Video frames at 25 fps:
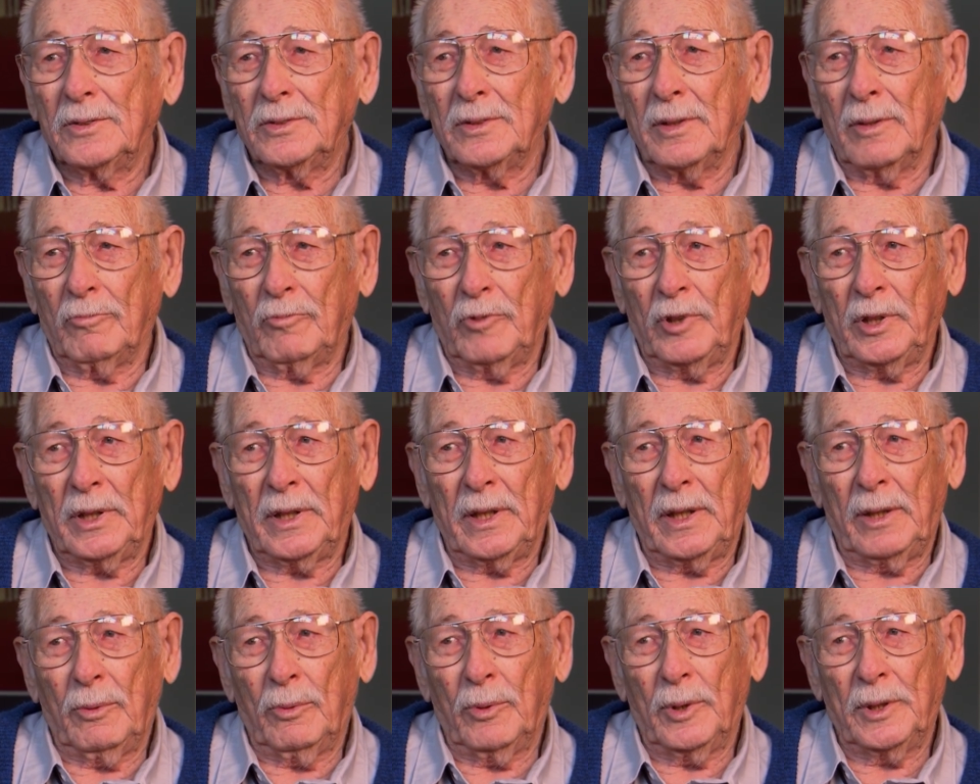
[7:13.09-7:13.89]
some
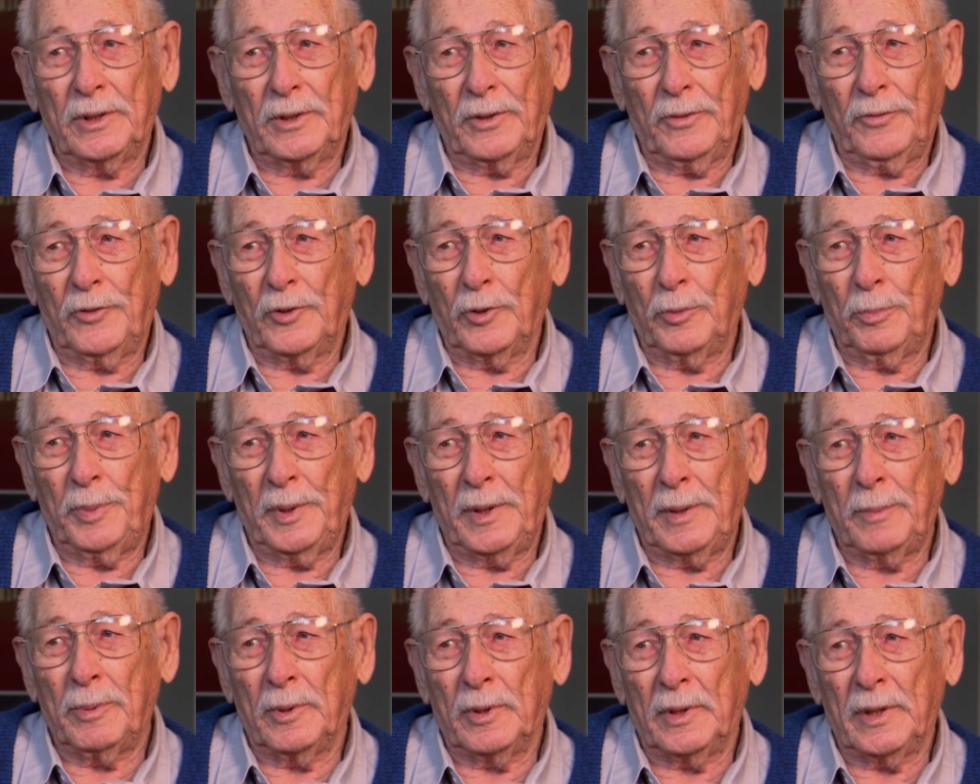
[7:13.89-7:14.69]
really wonderful
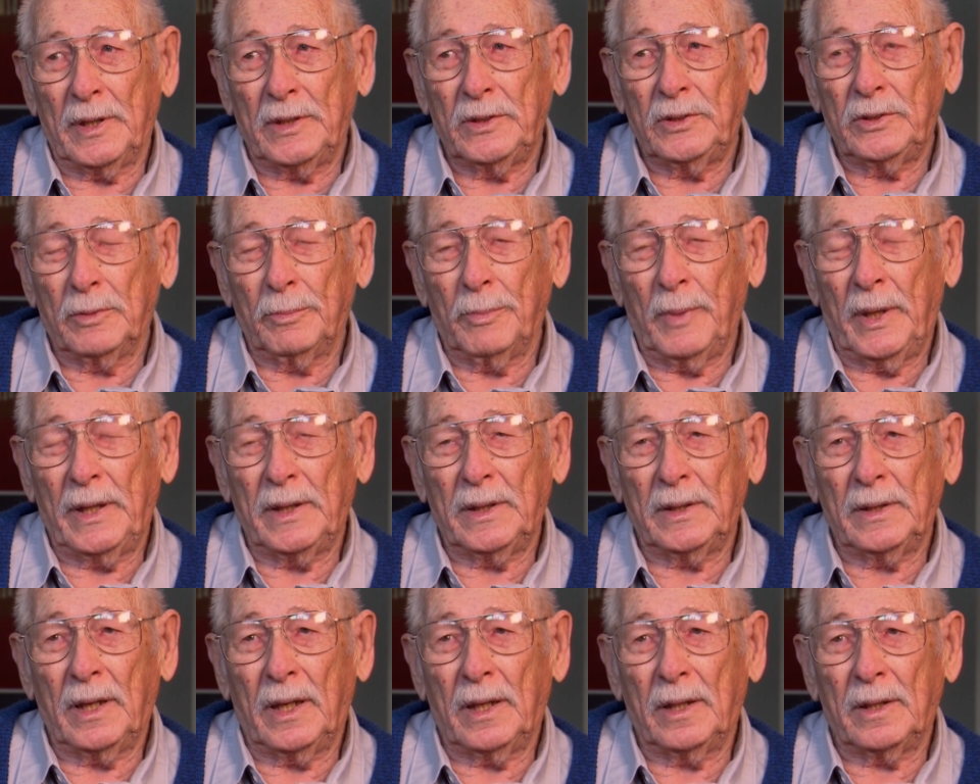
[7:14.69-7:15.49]
people that you
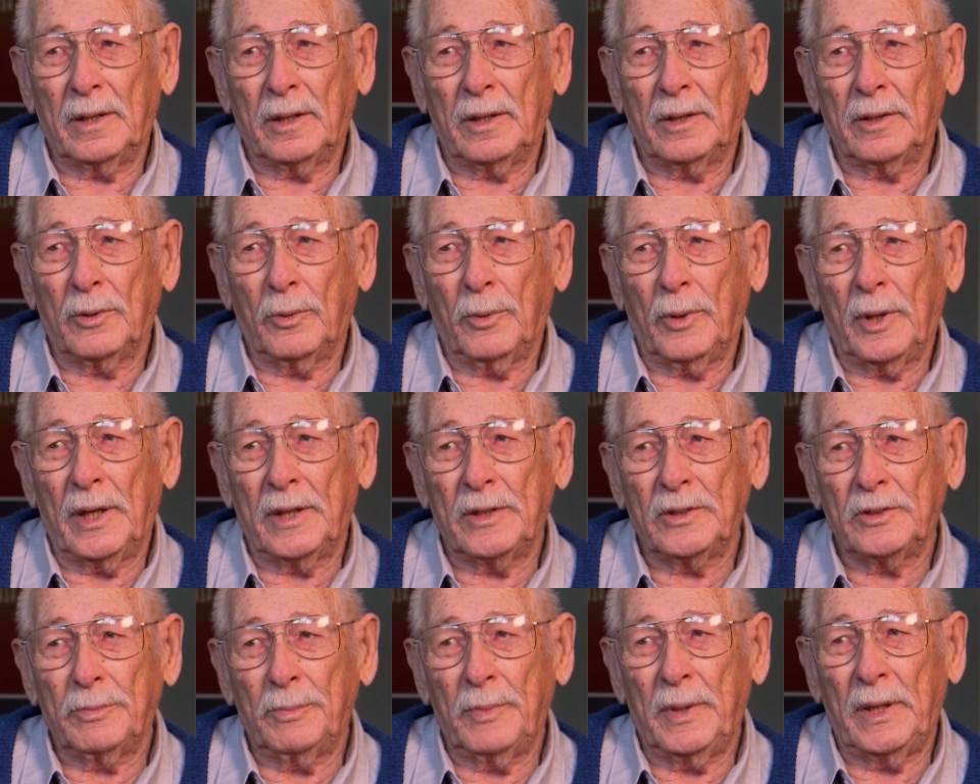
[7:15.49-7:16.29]
might not
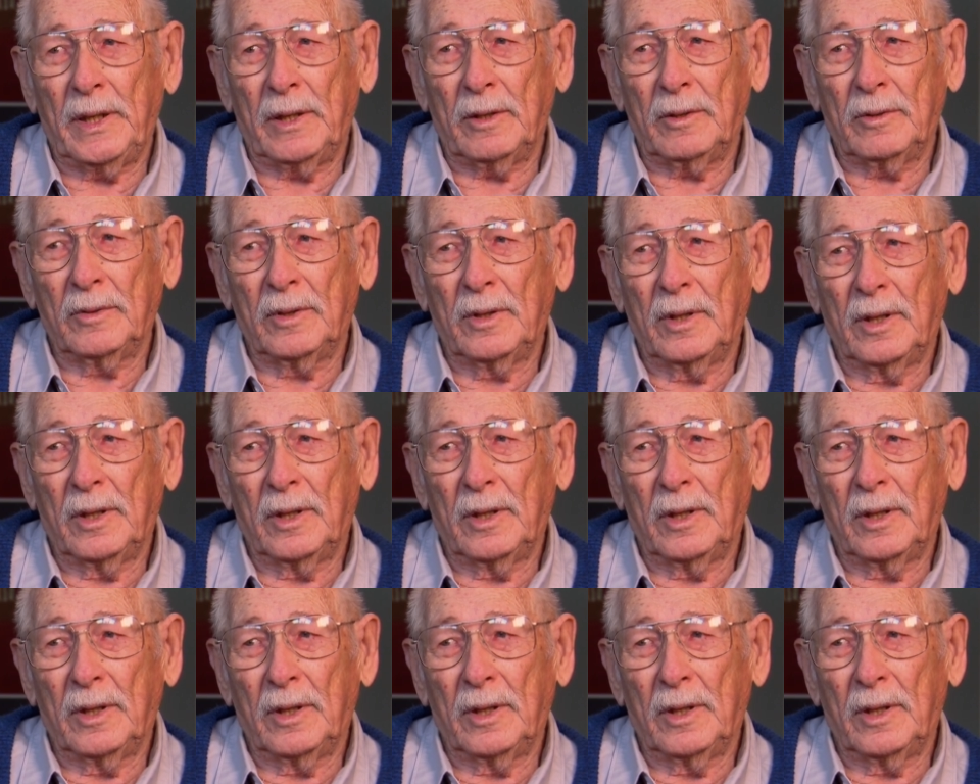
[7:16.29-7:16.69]
otherwise meet,